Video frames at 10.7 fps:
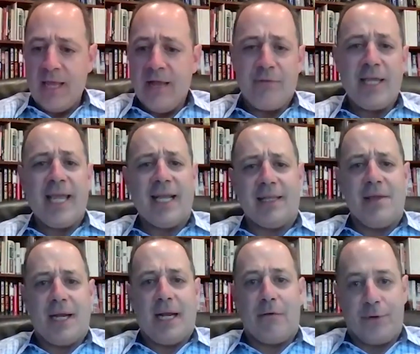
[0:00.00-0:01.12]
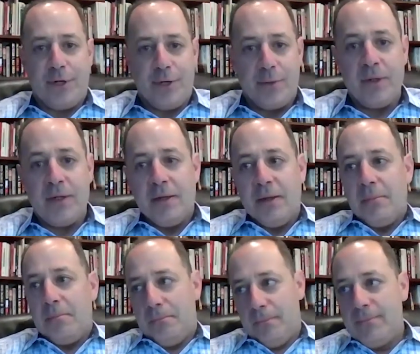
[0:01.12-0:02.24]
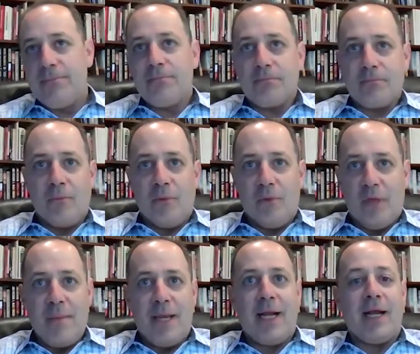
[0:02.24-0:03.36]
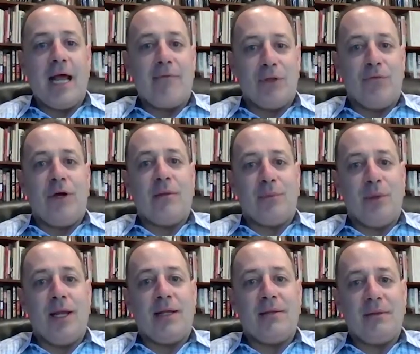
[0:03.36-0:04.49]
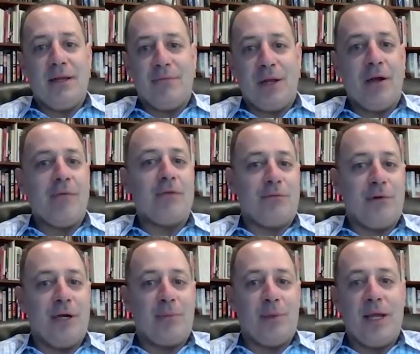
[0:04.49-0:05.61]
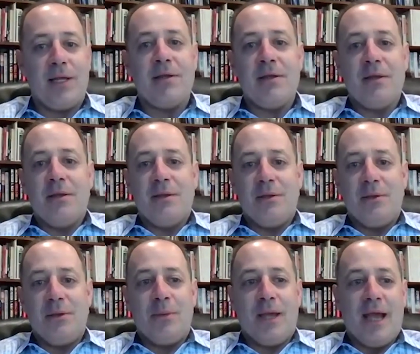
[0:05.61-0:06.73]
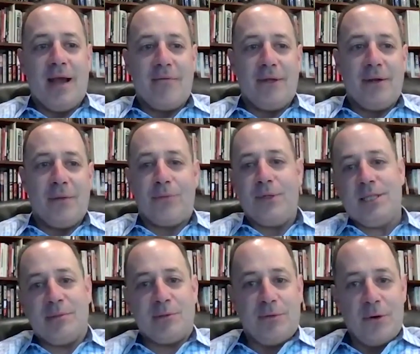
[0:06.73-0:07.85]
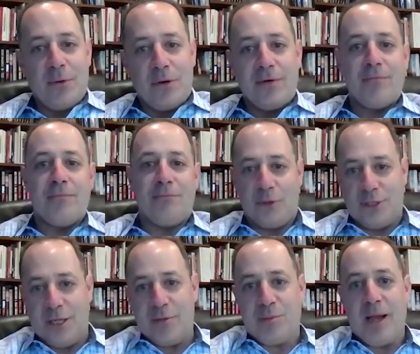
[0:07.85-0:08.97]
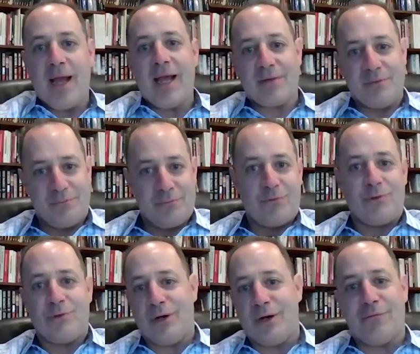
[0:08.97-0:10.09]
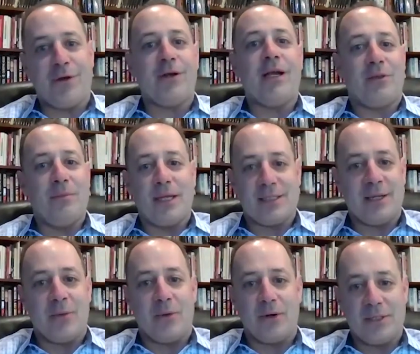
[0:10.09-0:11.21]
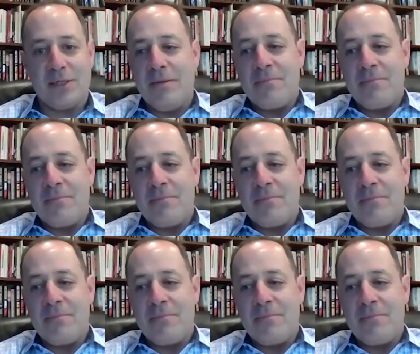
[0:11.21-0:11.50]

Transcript: If they can't lay that out for you, they may not have a defined plan. And if they don't have a defined plan, you may have 3 steps forward, 4 steps back, trying to figure out the mix that works.